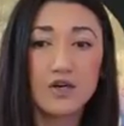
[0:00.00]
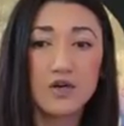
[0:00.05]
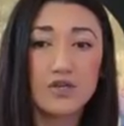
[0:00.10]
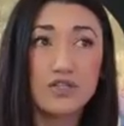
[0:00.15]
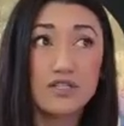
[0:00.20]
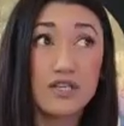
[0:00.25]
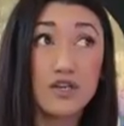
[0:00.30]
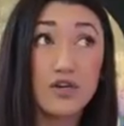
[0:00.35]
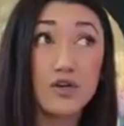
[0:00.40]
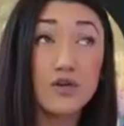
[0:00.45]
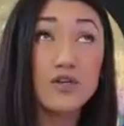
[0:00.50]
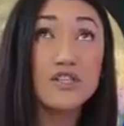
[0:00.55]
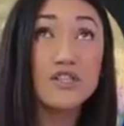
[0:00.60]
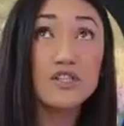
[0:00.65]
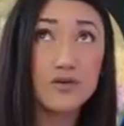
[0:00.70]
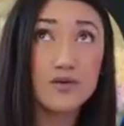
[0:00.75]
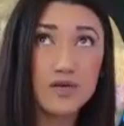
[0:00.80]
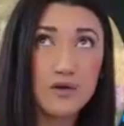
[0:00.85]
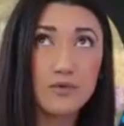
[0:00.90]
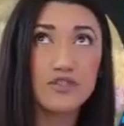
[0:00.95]

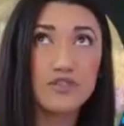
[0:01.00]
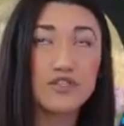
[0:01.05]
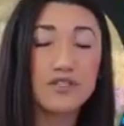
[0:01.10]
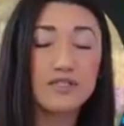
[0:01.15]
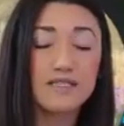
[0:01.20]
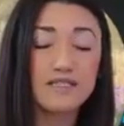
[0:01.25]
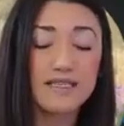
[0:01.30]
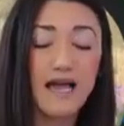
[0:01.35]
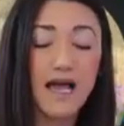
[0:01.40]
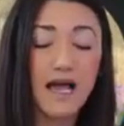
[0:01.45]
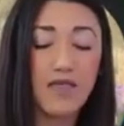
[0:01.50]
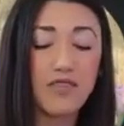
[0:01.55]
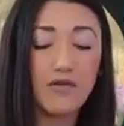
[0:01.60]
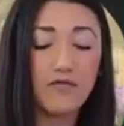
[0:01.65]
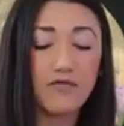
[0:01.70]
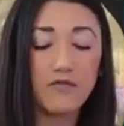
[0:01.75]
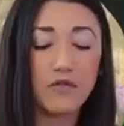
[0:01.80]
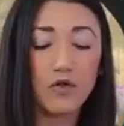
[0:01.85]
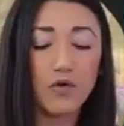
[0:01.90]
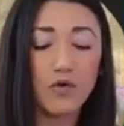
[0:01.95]
circuitry, which is the
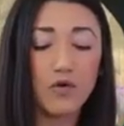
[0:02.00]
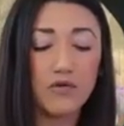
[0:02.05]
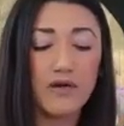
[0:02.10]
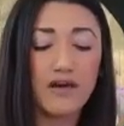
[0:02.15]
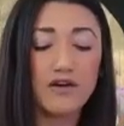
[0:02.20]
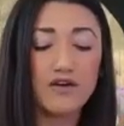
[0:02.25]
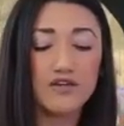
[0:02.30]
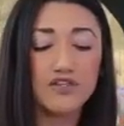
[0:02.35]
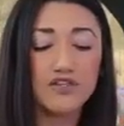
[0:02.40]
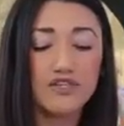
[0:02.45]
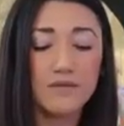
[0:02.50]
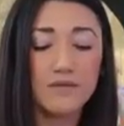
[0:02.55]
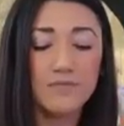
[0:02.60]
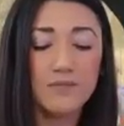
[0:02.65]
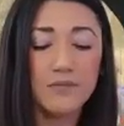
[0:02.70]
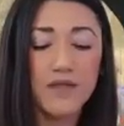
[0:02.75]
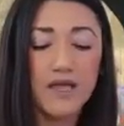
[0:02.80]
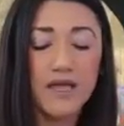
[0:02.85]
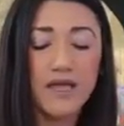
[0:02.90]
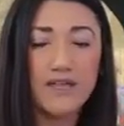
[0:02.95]
flow of energy
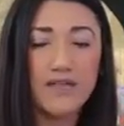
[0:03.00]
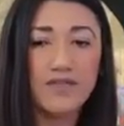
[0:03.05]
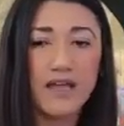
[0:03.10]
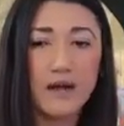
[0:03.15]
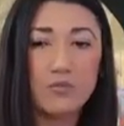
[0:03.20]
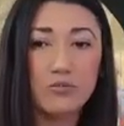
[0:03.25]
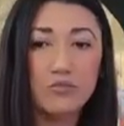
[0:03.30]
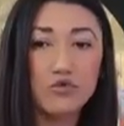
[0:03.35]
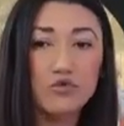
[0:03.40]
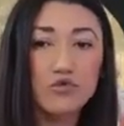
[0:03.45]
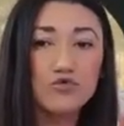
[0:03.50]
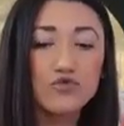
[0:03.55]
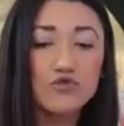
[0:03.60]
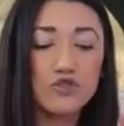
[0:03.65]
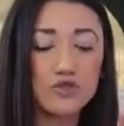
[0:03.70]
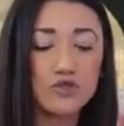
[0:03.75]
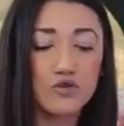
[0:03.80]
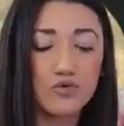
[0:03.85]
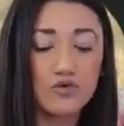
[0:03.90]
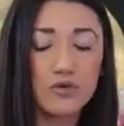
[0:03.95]
that
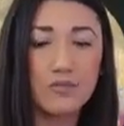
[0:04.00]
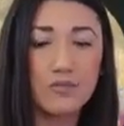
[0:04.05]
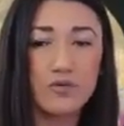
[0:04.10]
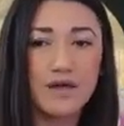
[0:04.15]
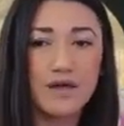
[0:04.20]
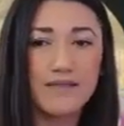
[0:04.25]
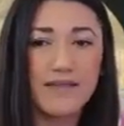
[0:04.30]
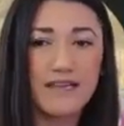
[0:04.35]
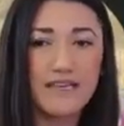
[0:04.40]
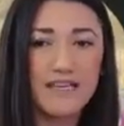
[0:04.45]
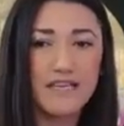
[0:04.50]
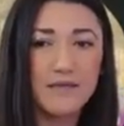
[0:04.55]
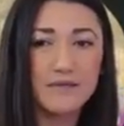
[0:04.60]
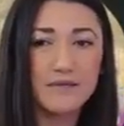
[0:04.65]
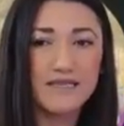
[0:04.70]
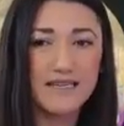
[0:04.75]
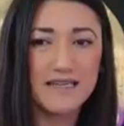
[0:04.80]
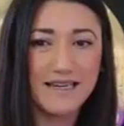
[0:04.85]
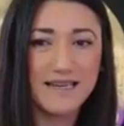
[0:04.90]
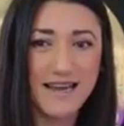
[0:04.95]
moves through the brain that
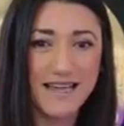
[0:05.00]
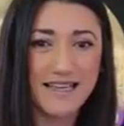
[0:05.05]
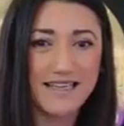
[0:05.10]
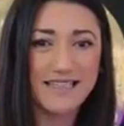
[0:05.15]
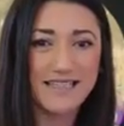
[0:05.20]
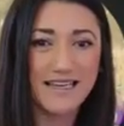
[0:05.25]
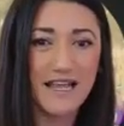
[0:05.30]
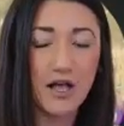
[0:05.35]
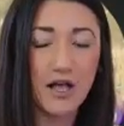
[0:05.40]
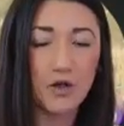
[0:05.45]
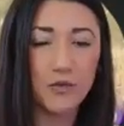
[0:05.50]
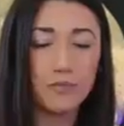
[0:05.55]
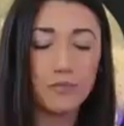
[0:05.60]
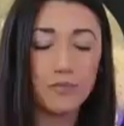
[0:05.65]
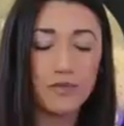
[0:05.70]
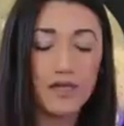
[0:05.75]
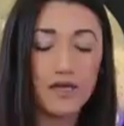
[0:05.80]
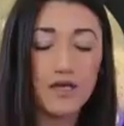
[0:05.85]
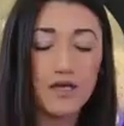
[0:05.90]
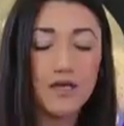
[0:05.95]
keeps it nice and
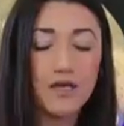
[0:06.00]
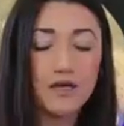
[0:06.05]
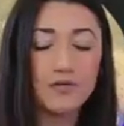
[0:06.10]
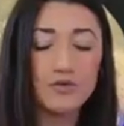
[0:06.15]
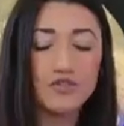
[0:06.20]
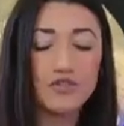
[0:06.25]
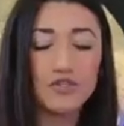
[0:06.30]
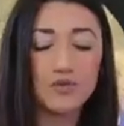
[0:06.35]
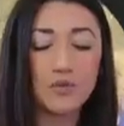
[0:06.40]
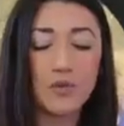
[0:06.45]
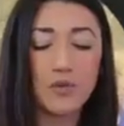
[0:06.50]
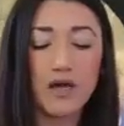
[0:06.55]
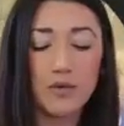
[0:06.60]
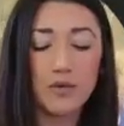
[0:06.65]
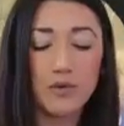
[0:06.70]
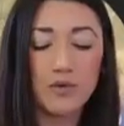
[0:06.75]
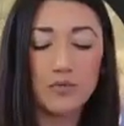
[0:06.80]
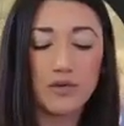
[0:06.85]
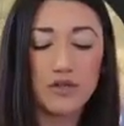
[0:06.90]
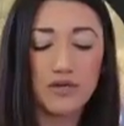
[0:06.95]
healthy, which is why
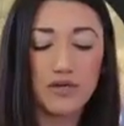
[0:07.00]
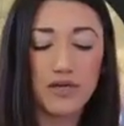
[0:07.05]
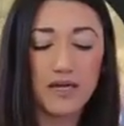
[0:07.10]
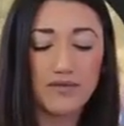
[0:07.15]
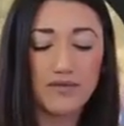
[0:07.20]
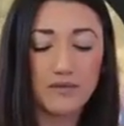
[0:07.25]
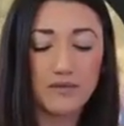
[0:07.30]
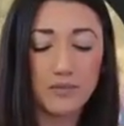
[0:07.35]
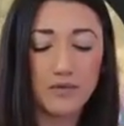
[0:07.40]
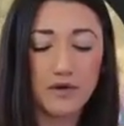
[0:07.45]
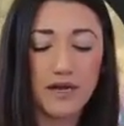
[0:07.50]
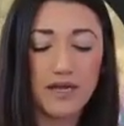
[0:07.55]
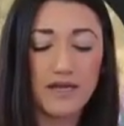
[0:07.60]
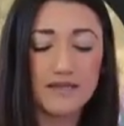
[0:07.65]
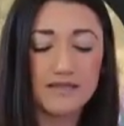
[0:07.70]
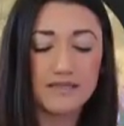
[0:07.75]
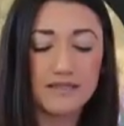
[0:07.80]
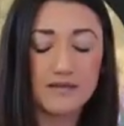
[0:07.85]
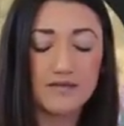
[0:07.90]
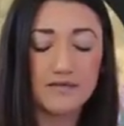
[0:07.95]
when we look at the
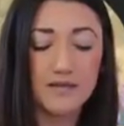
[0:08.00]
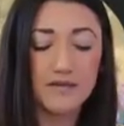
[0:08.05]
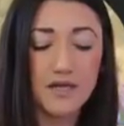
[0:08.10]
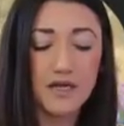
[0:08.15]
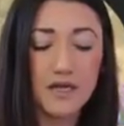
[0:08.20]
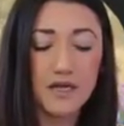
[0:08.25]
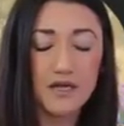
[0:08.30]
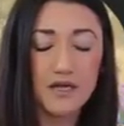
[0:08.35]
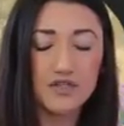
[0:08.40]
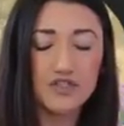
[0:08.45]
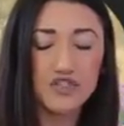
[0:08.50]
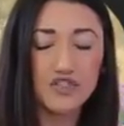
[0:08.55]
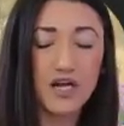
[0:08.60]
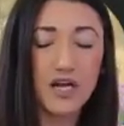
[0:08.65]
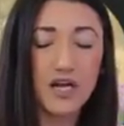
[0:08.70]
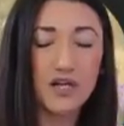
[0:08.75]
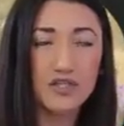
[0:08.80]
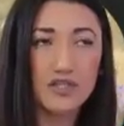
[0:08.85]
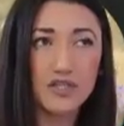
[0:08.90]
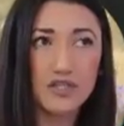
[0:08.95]
brains of
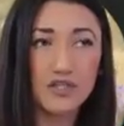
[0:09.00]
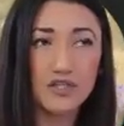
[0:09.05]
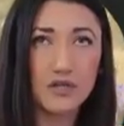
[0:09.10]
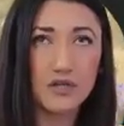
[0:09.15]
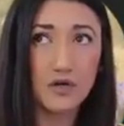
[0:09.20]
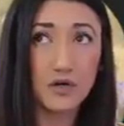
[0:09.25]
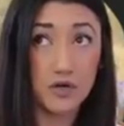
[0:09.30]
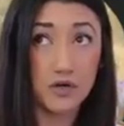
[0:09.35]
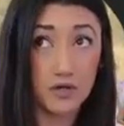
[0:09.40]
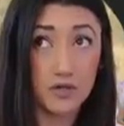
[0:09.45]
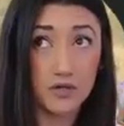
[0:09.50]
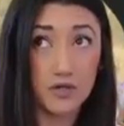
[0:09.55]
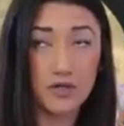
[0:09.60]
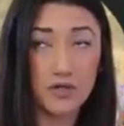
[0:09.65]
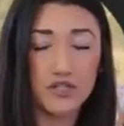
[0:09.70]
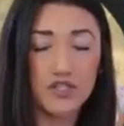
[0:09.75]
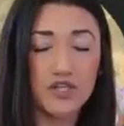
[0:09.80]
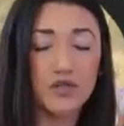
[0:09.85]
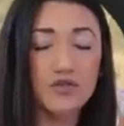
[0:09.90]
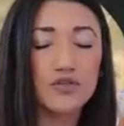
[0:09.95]
childhood or
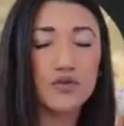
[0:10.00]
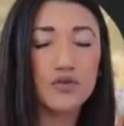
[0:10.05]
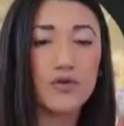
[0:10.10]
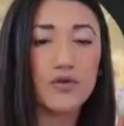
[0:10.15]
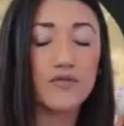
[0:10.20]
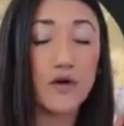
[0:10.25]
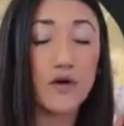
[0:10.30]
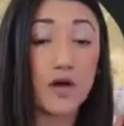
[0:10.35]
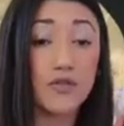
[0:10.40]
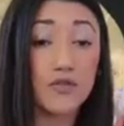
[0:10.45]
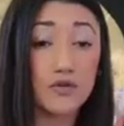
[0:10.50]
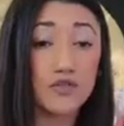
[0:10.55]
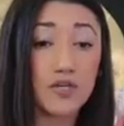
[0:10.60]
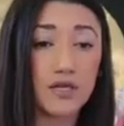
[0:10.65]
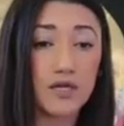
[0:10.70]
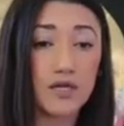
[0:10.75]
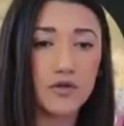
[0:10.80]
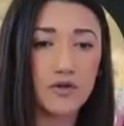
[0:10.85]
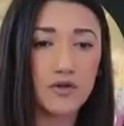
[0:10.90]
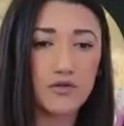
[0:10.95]
children that have gone through
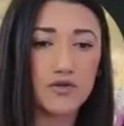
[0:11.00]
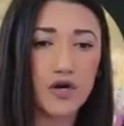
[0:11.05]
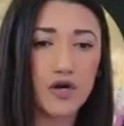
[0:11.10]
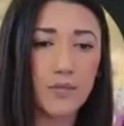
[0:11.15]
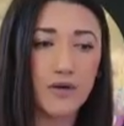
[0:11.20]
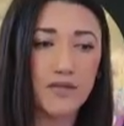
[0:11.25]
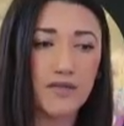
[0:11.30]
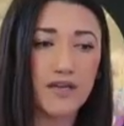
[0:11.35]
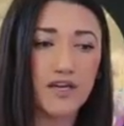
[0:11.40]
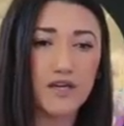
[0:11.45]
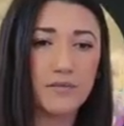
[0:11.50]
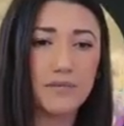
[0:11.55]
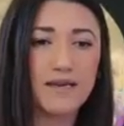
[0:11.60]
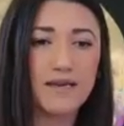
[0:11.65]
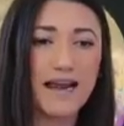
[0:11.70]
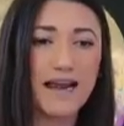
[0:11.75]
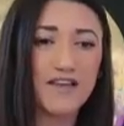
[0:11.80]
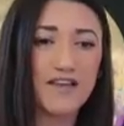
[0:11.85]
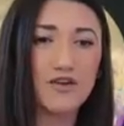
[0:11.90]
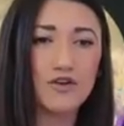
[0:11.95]
childhood trauma, they could be
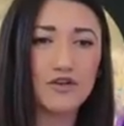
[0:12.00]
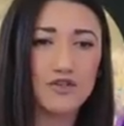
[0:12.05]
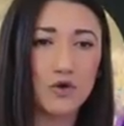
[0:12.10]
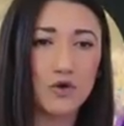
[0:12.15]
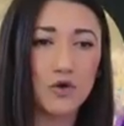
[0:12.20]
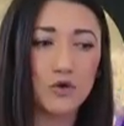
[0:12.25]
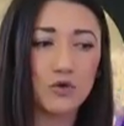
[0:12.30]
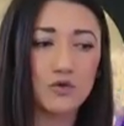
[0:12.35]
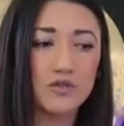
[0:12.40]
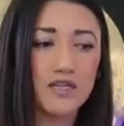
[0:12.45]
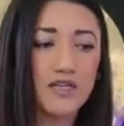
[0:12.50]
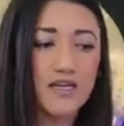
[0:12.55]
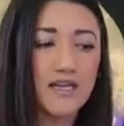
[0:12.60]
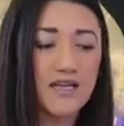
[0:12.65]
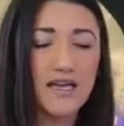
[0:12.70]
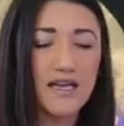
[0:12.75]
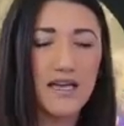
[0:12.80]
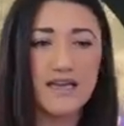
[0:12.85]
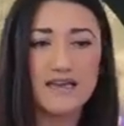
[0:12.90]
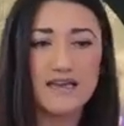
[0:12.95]
9 years old.
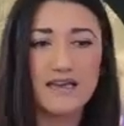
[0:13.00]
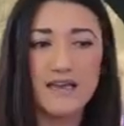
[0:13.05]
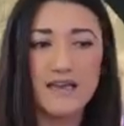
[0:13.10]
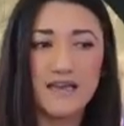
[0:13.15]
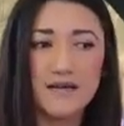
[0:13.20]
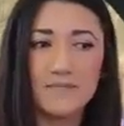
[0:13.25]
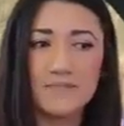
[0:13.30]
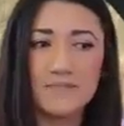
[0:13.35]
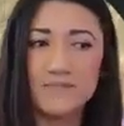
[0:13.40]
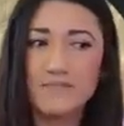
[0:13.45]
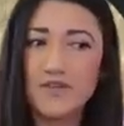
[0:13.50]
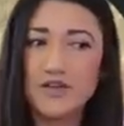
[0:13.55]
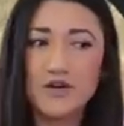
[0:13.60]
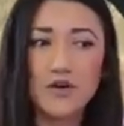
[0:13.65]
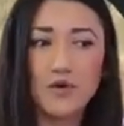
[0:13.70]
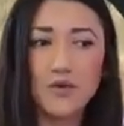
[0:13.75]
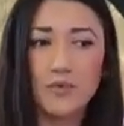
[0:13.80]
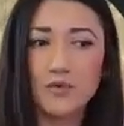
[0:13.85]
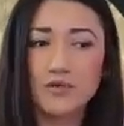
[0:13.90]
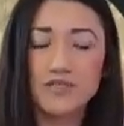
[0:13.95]
And yet,
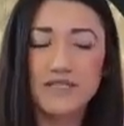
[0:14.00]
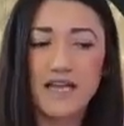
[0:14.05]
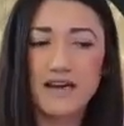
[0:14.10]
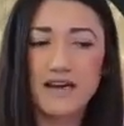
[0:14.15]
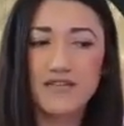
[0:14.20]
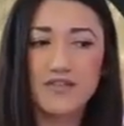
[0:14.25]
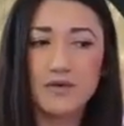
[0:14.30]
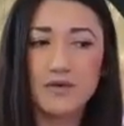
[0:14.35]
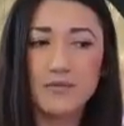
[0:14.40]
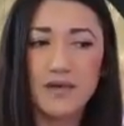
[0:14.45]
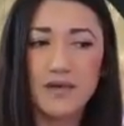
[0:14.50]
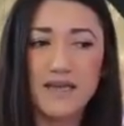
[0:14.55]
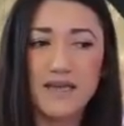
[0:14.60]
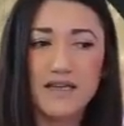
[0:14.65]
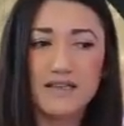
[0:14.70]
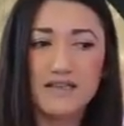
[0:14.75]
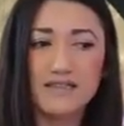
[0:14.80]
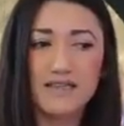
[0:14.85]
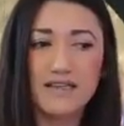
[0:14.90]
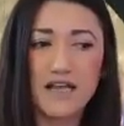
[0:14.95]
we're scanning their
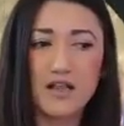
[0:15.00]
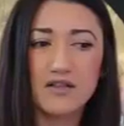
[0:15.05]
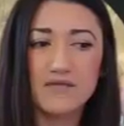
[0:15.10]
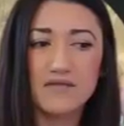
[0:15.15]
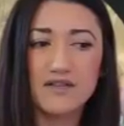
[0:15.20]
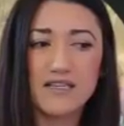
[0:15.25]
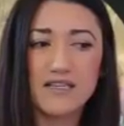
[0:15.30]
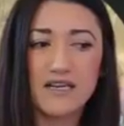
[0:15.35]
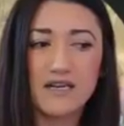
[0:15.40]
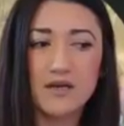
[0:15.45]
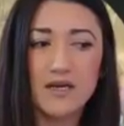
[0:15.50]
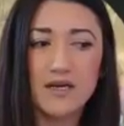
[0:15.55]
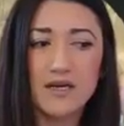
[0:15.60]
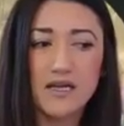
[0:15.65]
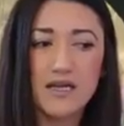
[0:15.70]
veins and all of a sudden